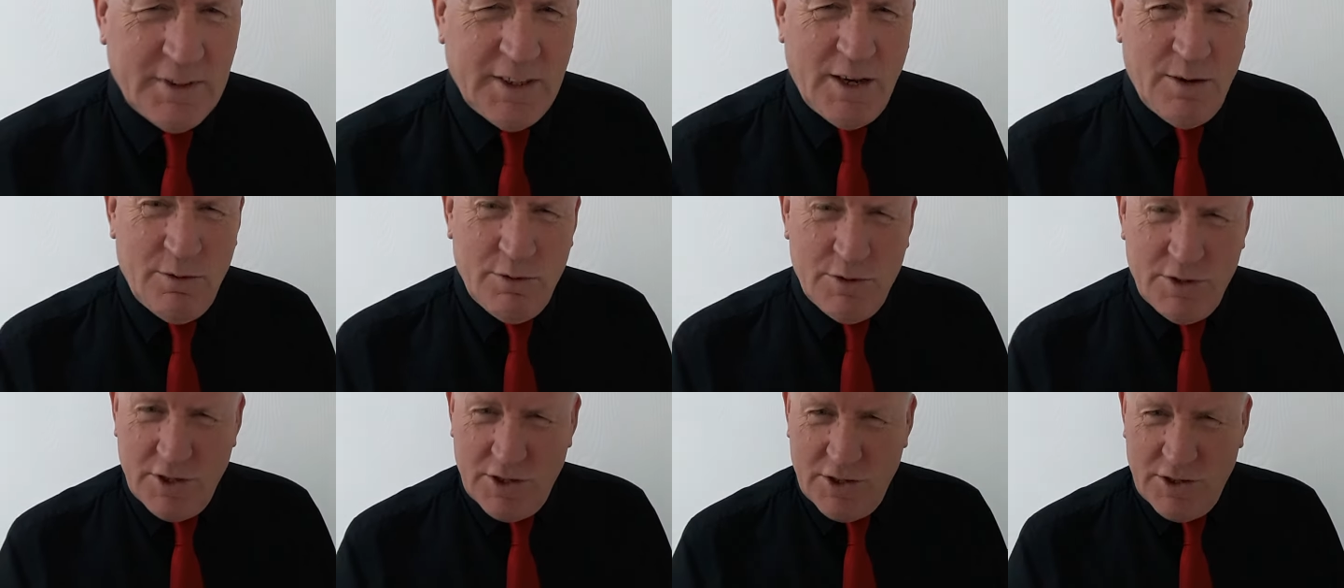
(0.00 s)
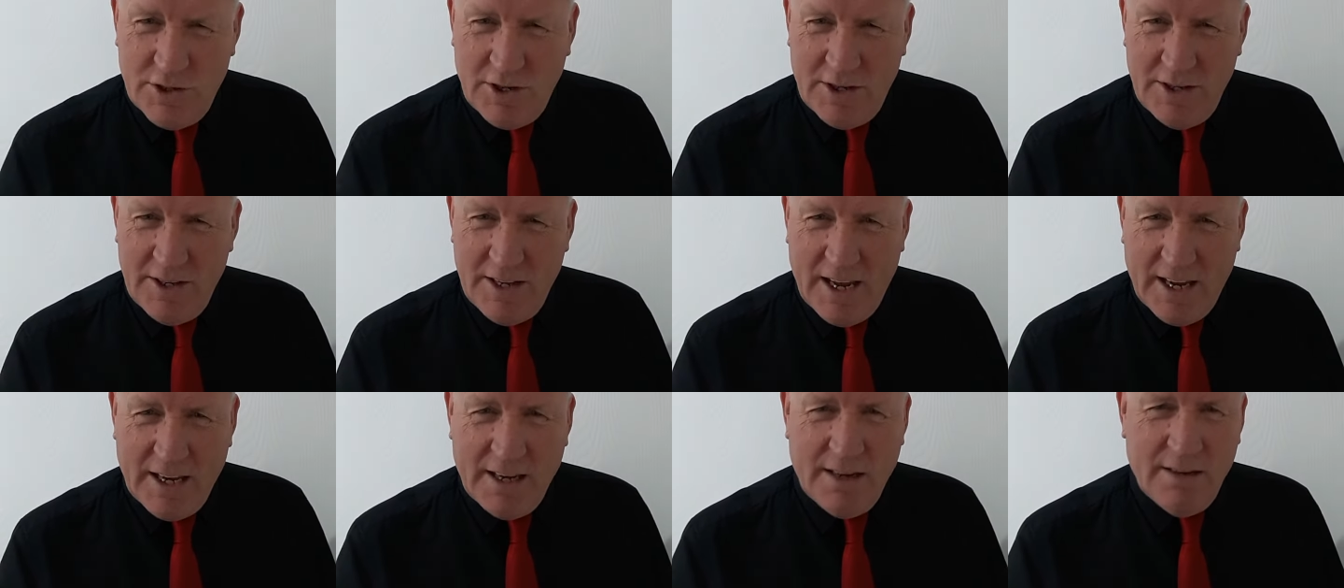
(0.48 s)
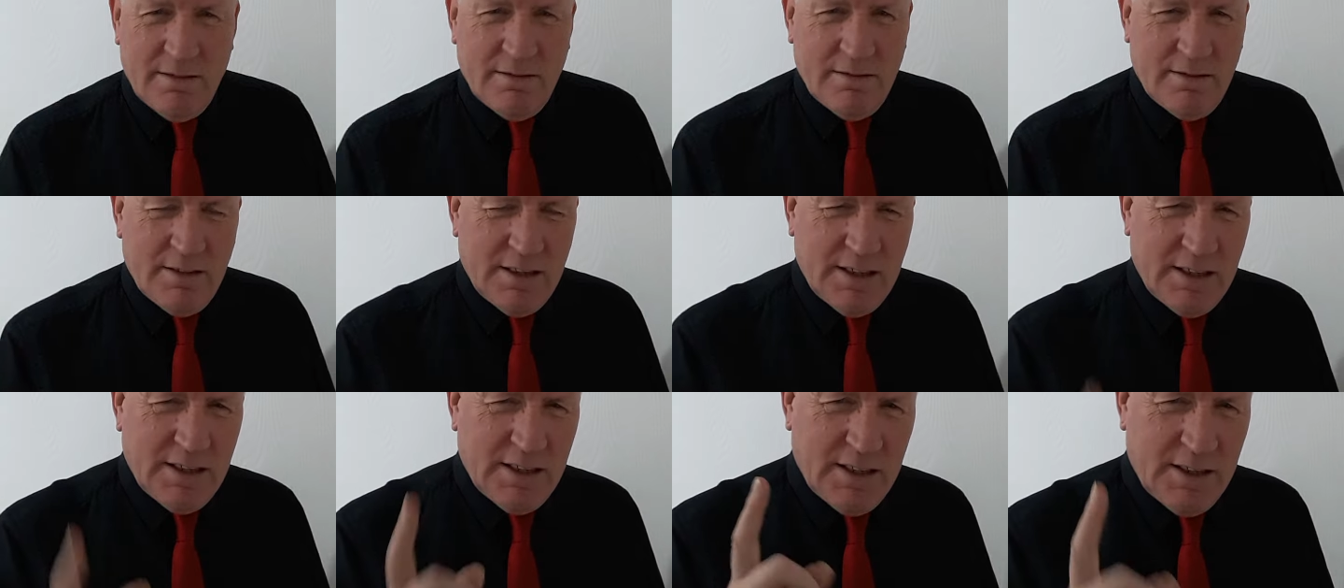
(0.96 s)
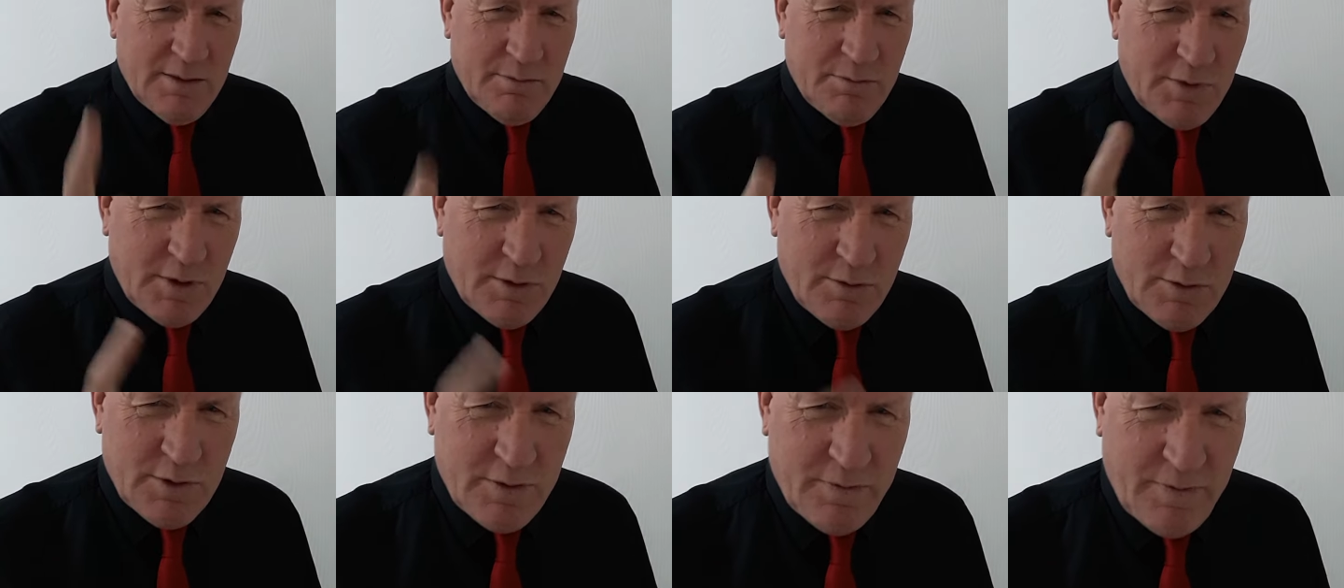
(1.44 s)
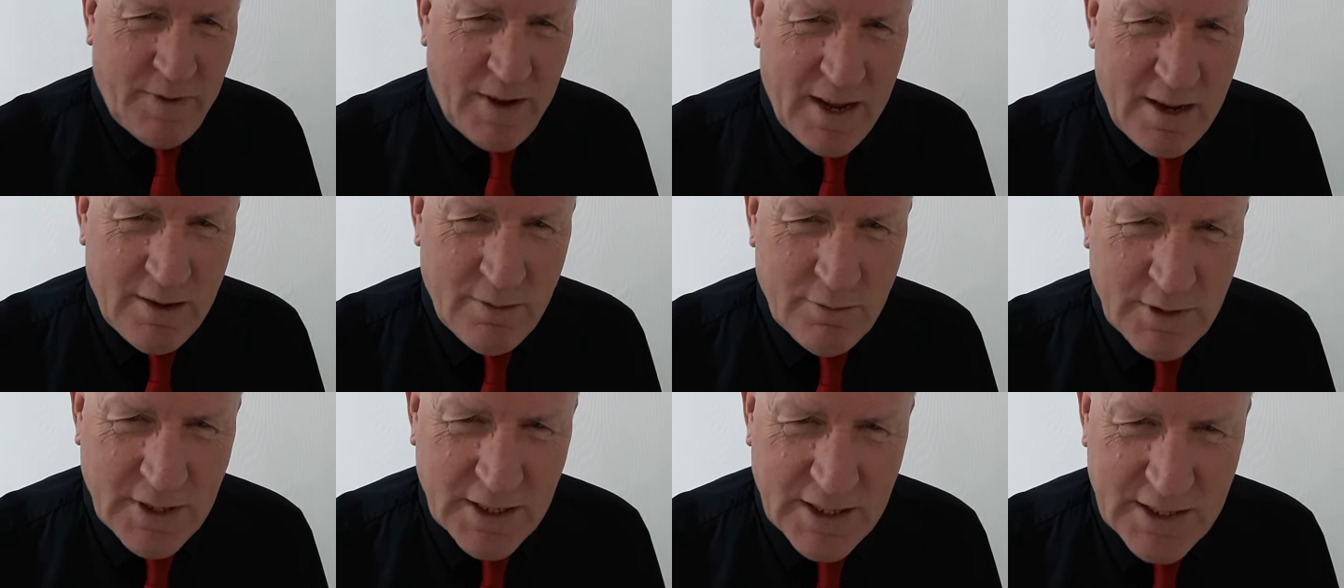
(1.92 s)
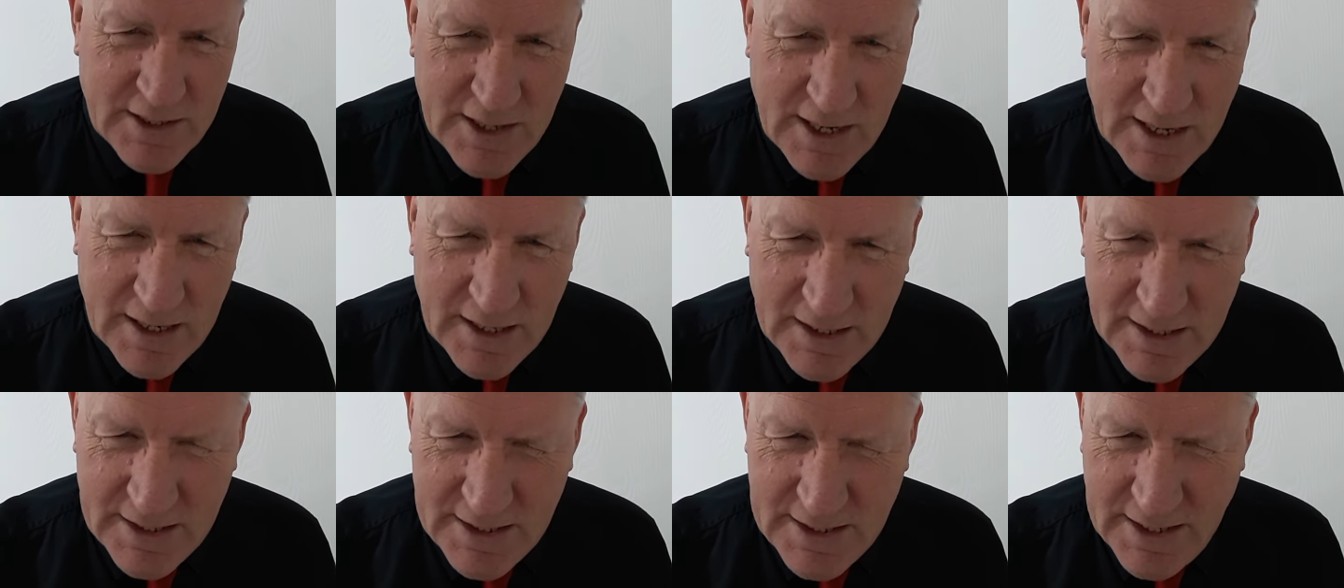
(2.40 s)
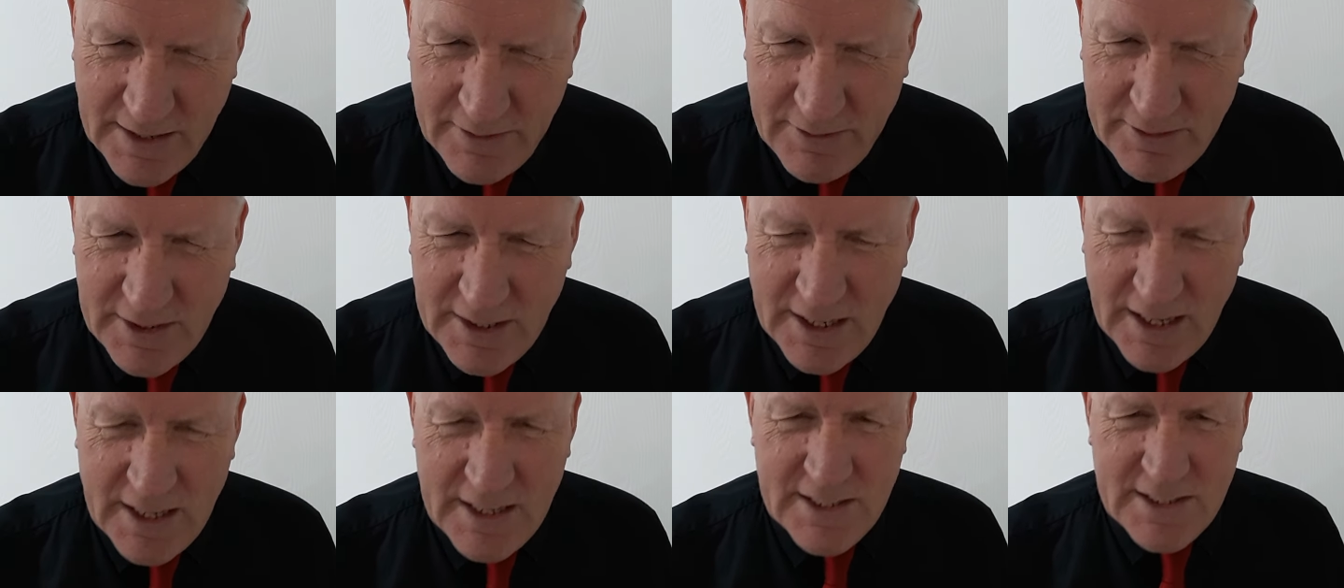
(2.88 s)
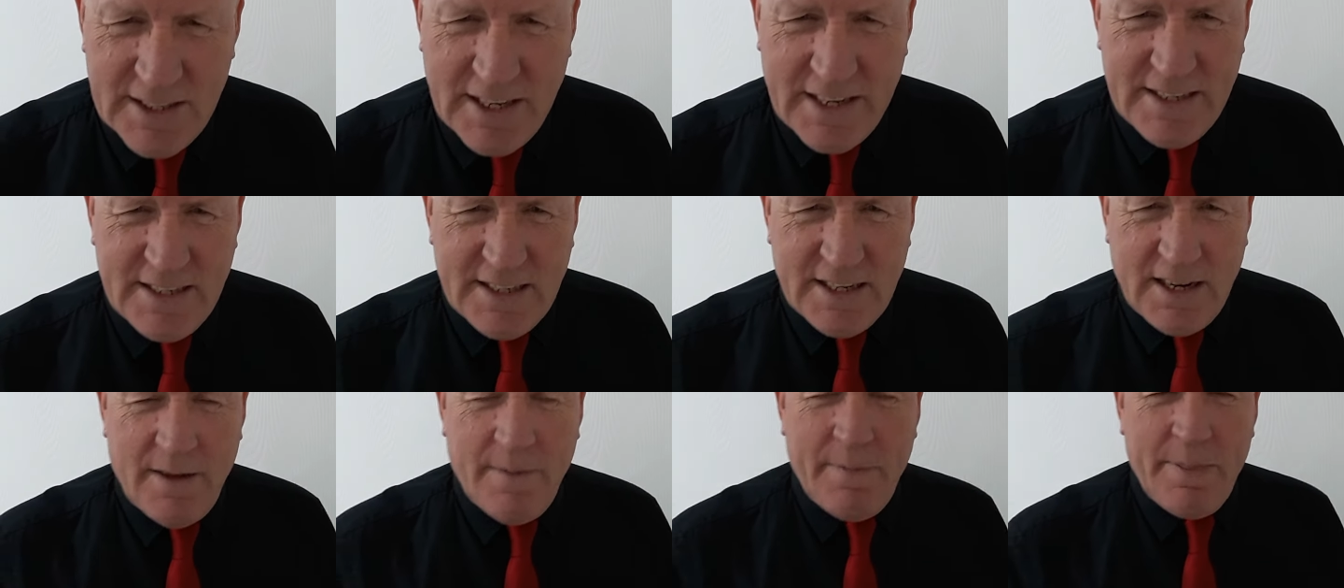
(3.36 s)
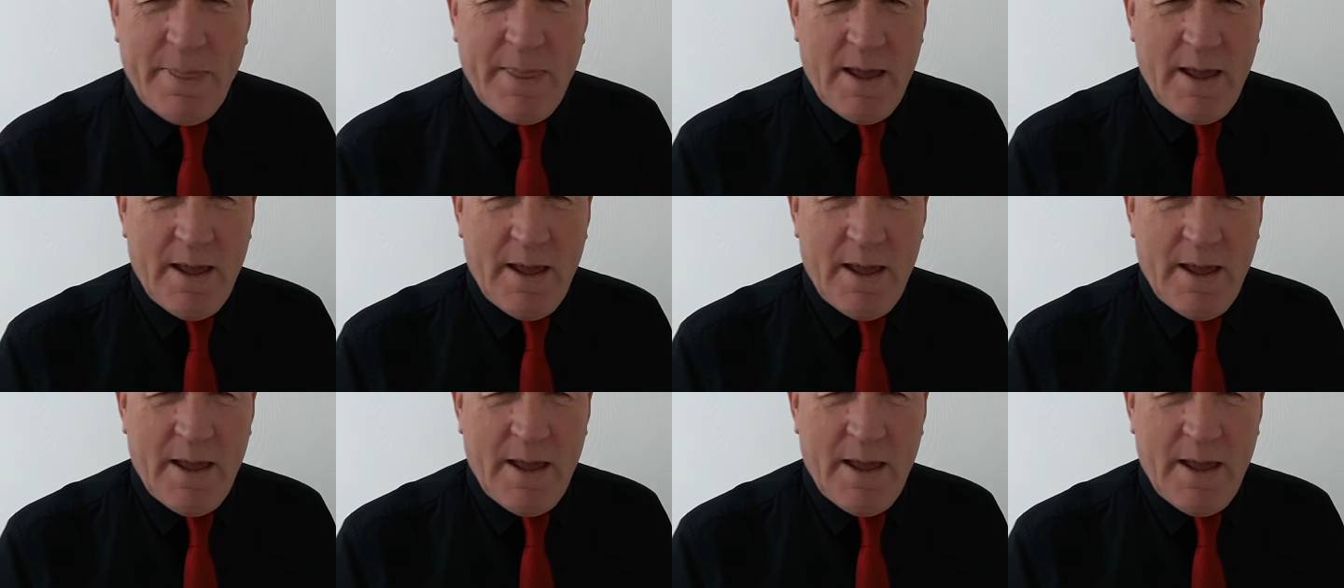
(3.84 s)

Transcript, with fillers: It was a Sunday, but it was found exactly seven days later